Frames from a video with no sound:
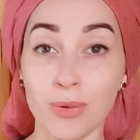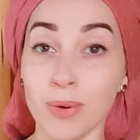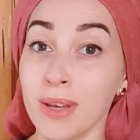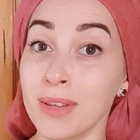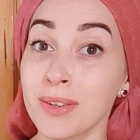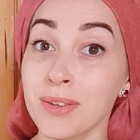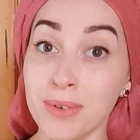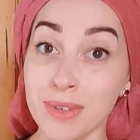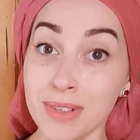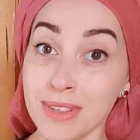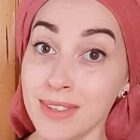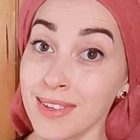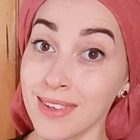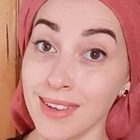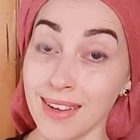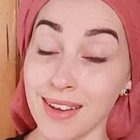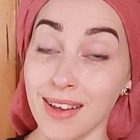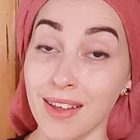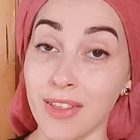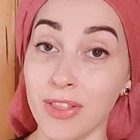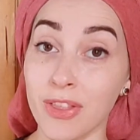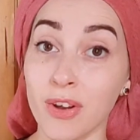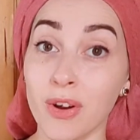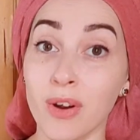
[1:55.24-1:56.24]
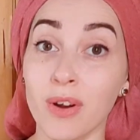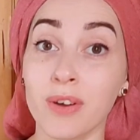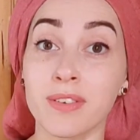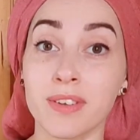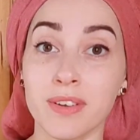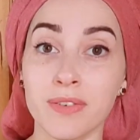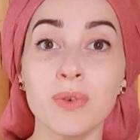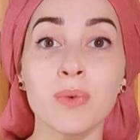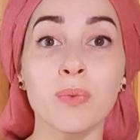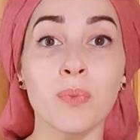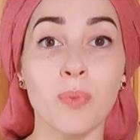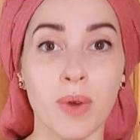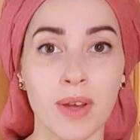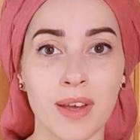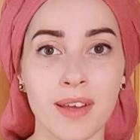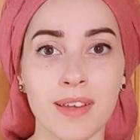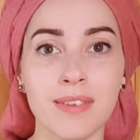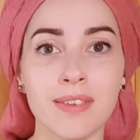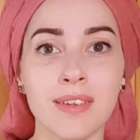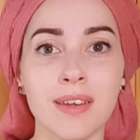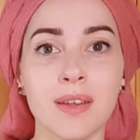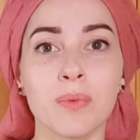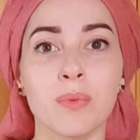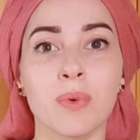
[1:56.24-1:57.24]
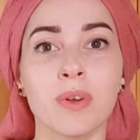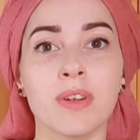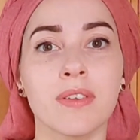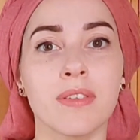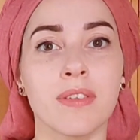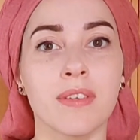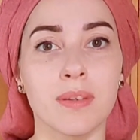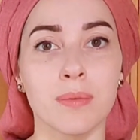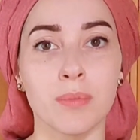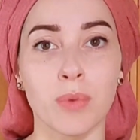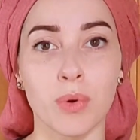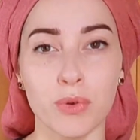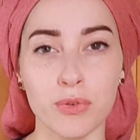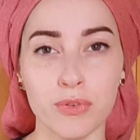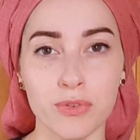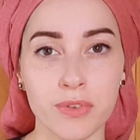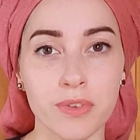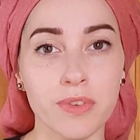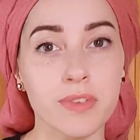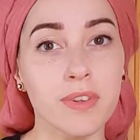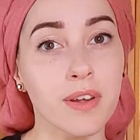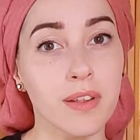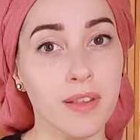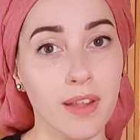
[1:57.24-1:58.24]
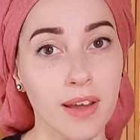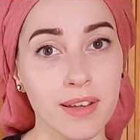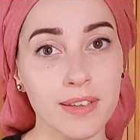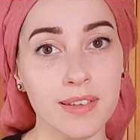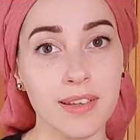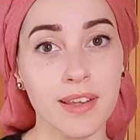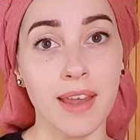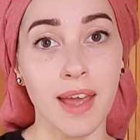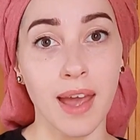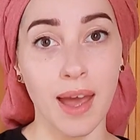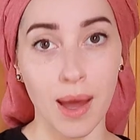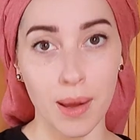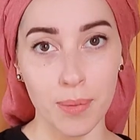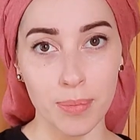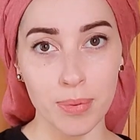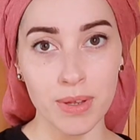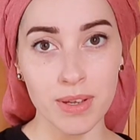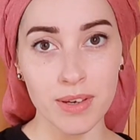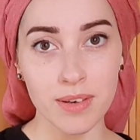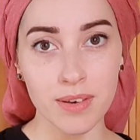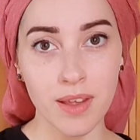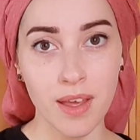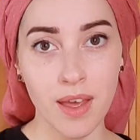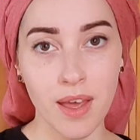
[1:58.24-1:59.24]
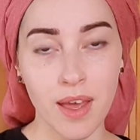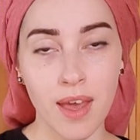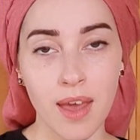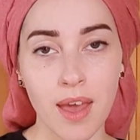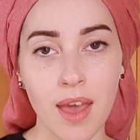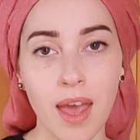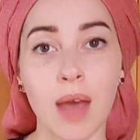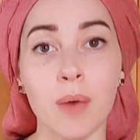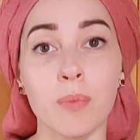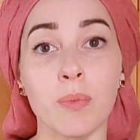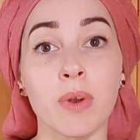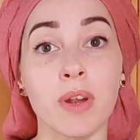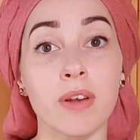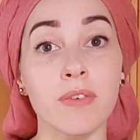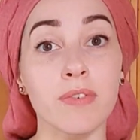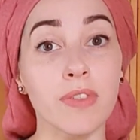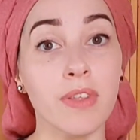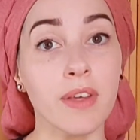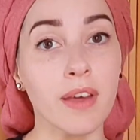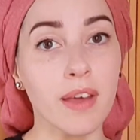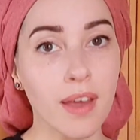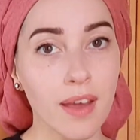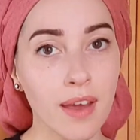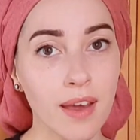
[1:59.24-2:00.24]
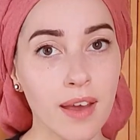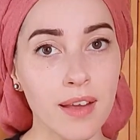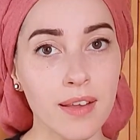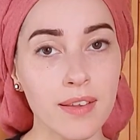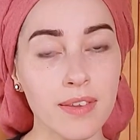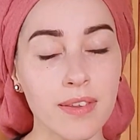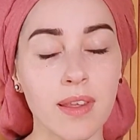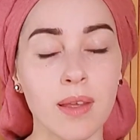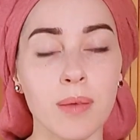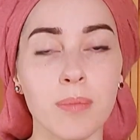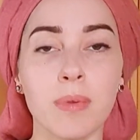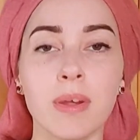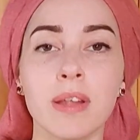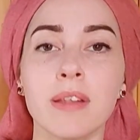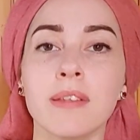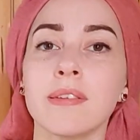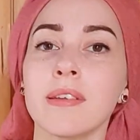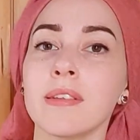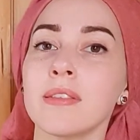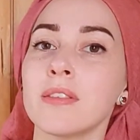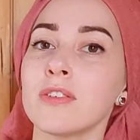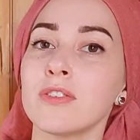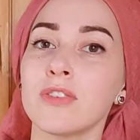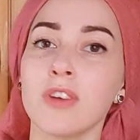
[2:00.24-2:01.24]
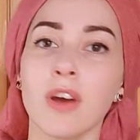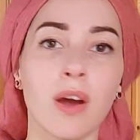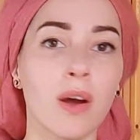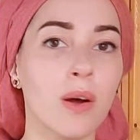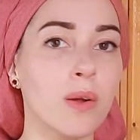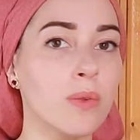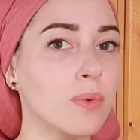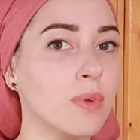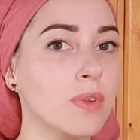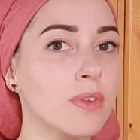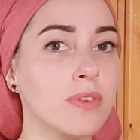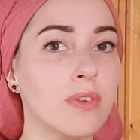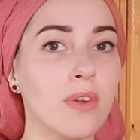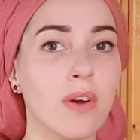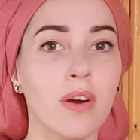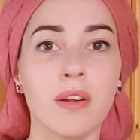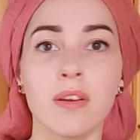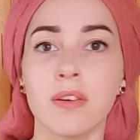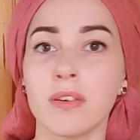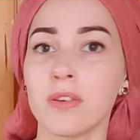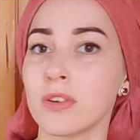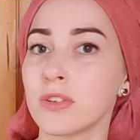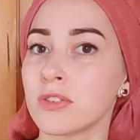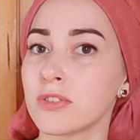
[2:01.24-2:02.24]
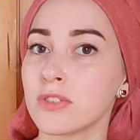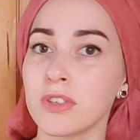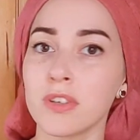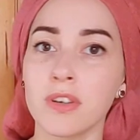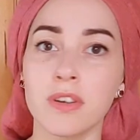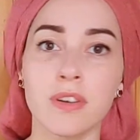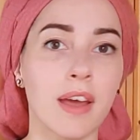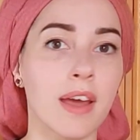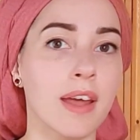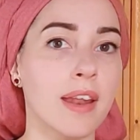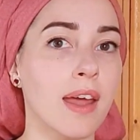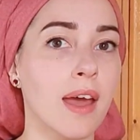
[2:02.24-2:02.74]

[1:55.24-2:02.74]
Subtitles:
as you can see, there are different ways in which this emotional neglect can happen. And whatever the case, it means that the child was not nurtured and